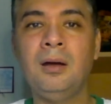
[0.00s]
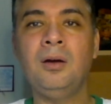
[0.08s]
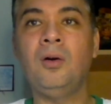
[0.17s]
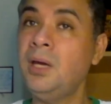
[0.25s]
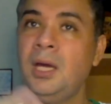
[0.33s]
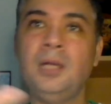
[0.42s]

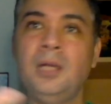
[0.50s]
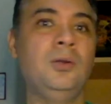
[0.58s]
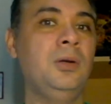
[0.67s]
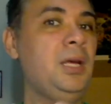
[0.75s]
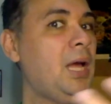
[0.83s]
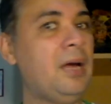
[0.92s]
Okay, do they
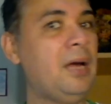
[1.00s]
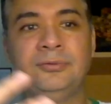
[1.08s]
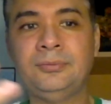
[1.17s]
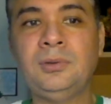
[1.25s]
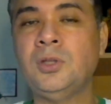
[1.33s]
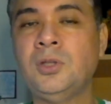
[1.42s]
have
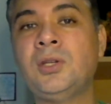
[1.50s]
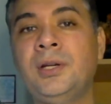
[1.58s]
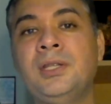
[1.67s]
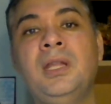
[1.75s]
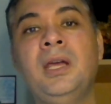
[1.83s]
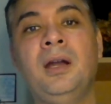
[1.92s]

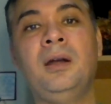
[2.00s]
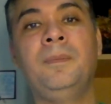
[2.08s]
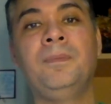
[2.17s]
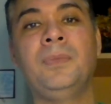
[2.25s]
concerns there?